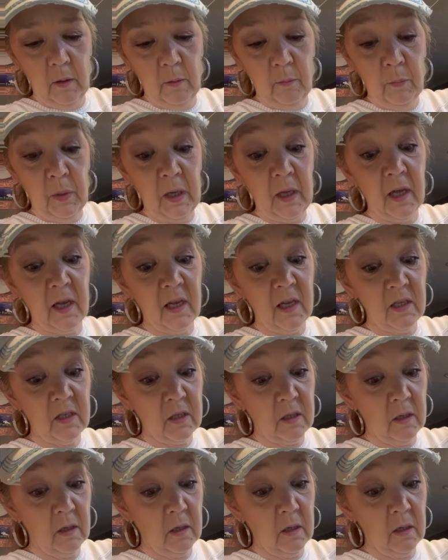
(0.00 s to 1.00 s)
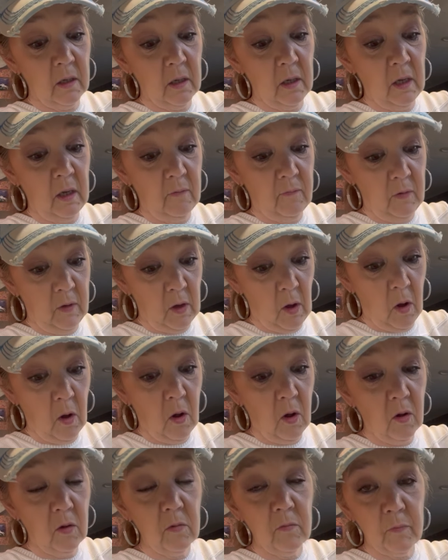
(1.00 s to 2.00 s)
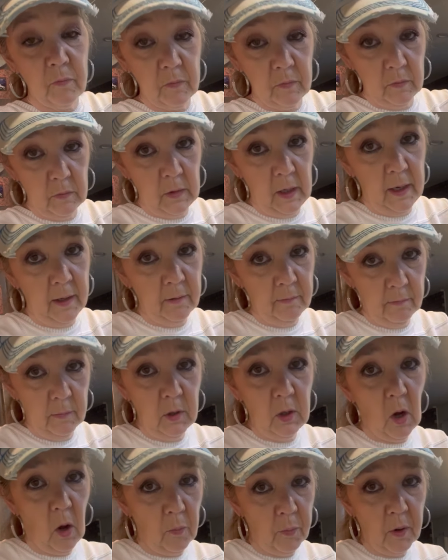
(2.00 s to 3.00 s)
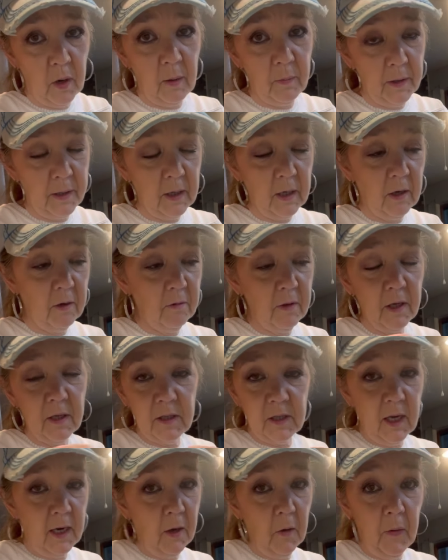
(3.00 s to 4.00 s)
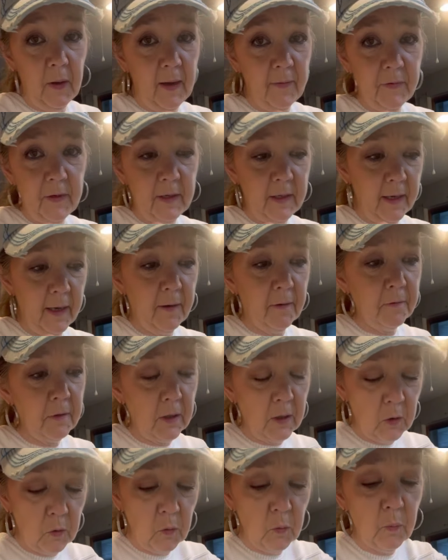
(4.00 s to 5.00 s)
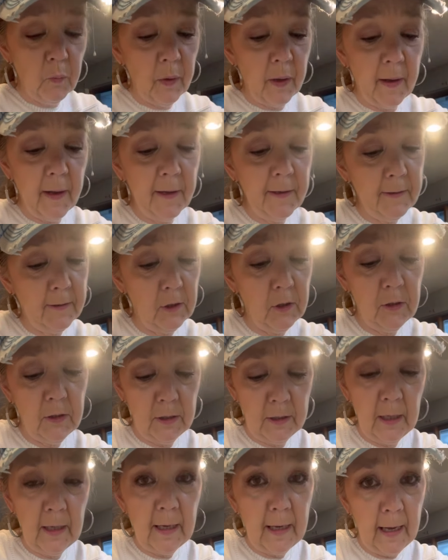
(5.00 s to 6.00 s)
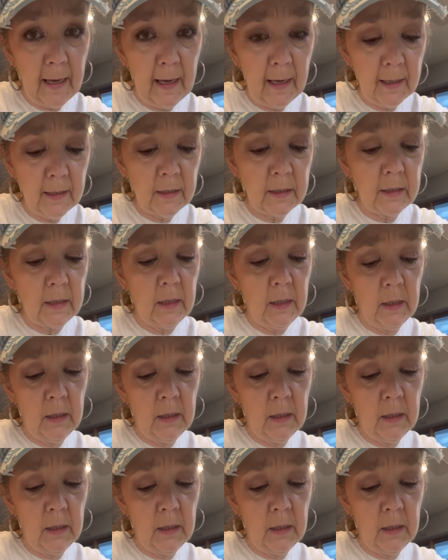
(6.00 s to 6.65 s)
Because if y'all probably know this, I don't have to tell you, but just in case,